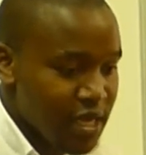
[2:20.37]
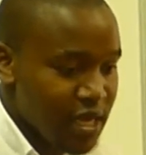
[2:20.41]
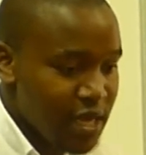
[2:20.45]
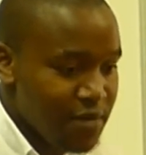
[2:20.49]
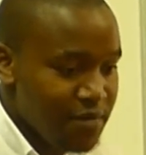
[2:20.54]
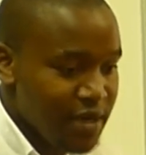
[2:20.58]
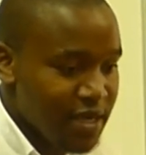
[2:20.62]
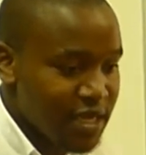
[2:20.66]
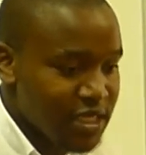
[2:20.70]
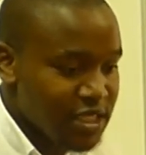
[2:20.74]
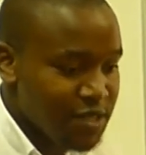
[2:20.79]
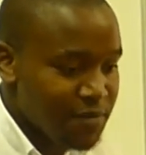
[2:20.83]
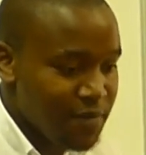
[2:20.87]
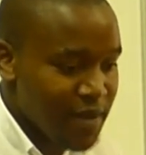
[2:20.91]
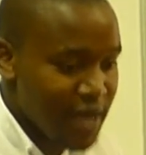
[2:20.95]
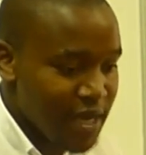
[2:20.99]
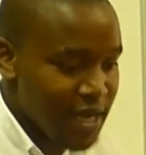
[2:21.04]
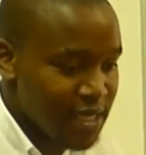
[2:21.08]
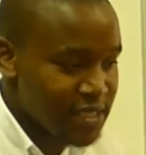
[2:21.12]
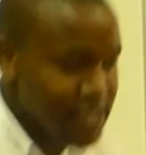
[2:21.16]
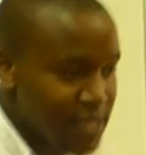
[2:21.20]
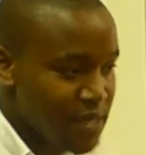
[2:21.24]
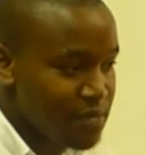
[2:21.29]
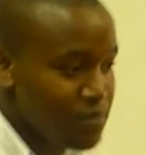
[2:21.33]
Let me make a
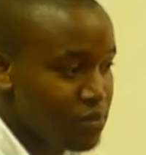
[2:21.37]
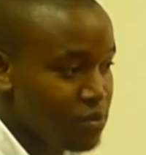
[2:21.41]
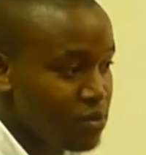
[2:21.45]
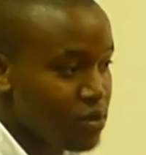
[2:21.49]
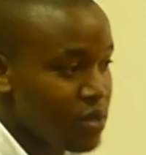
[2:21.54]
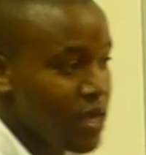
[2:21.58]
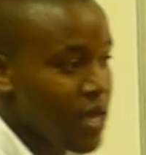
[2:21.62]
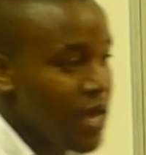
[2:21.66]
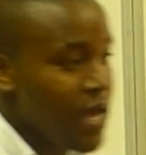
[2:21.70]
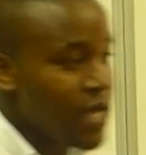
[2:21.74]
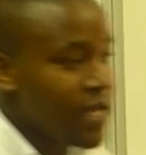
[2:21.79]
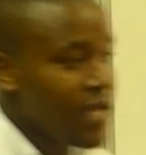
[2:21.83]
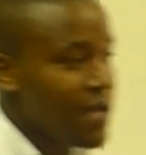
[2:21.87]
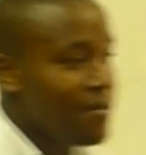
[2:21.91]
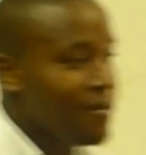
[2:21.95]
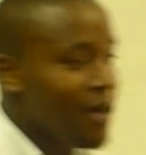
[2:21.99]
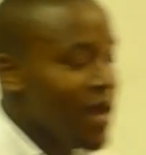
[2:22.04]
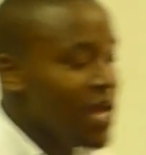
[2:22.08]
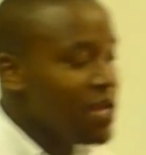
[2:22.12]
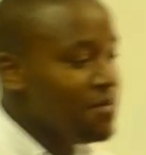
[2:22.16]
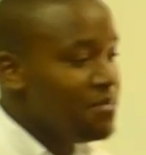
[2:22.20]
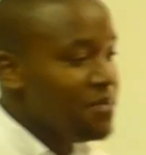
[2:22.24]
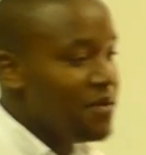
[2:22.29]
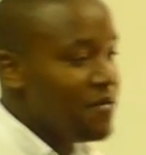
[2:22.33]
typical example. There
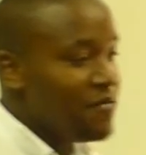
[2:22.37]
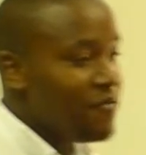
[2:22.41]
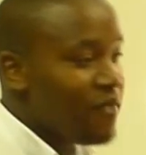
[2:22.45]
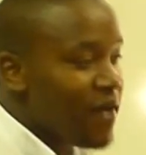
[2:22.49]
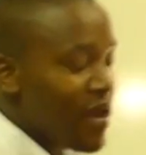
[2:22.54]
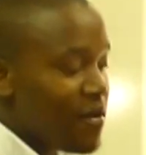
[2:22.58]
might be